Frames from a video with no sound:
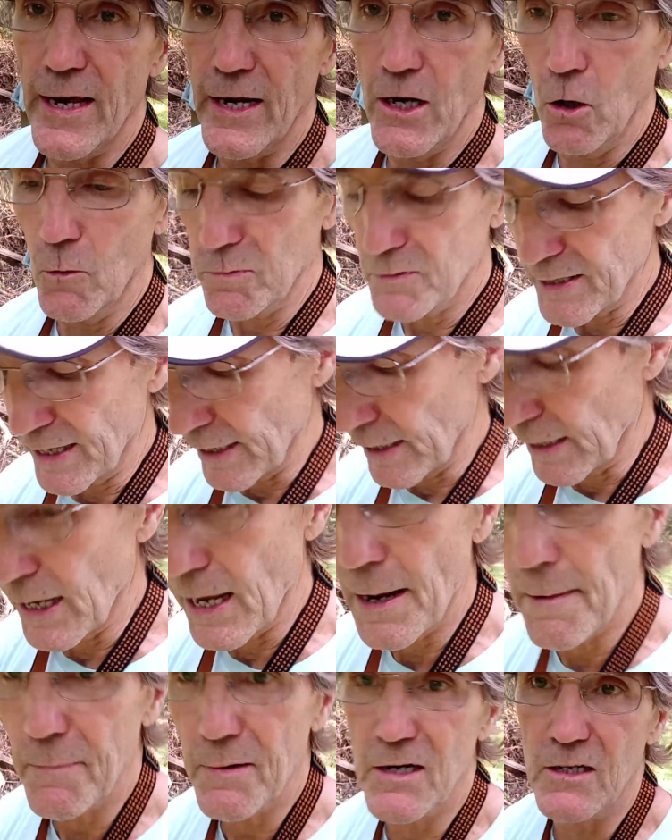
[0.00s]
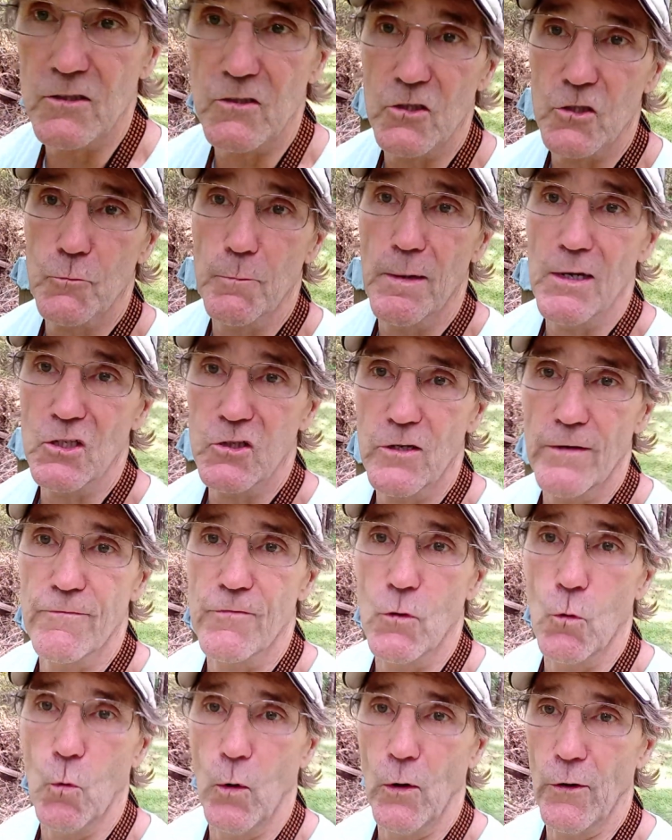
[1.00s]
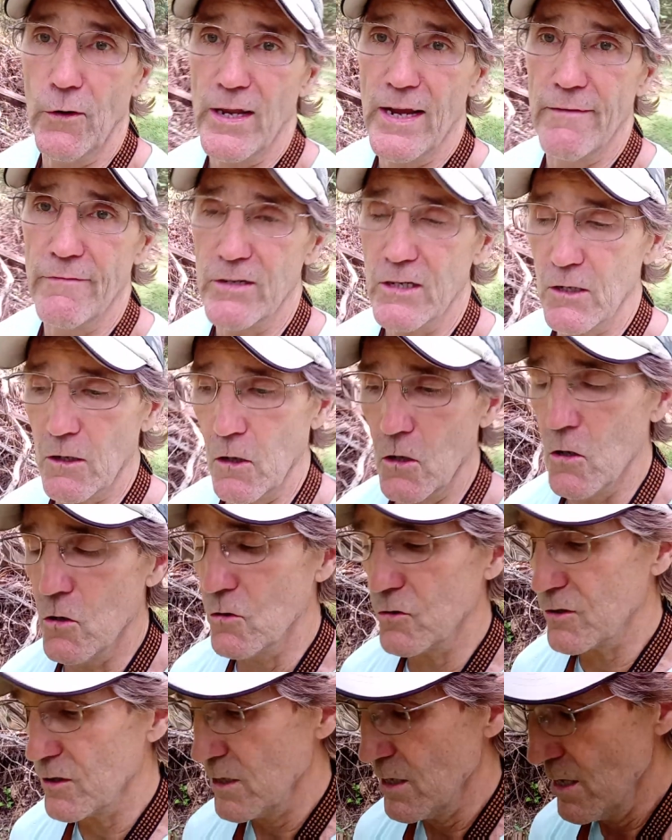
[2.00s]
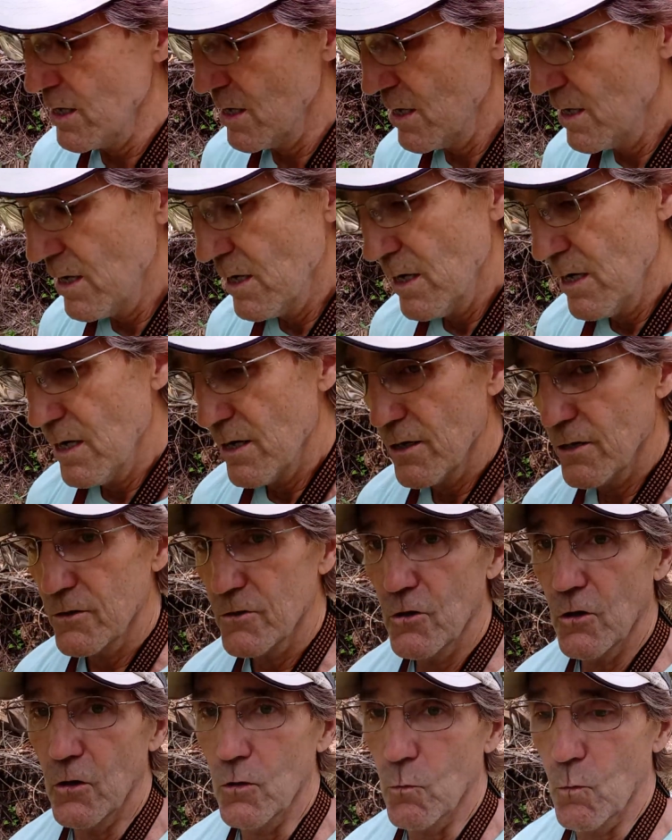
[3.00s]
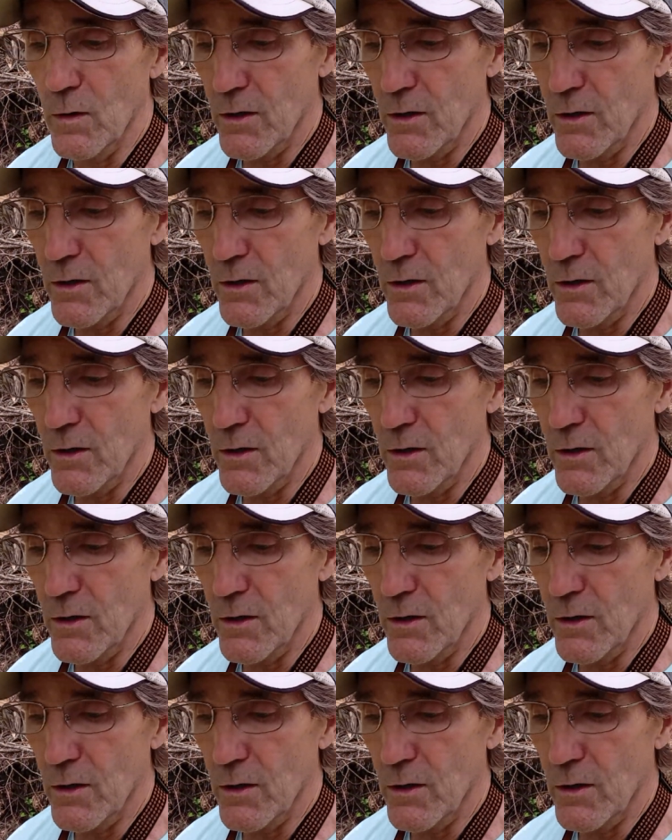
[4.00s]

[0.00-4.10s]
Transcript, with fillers: that helps out a lot, because especially if you're wearing heavy clothes during the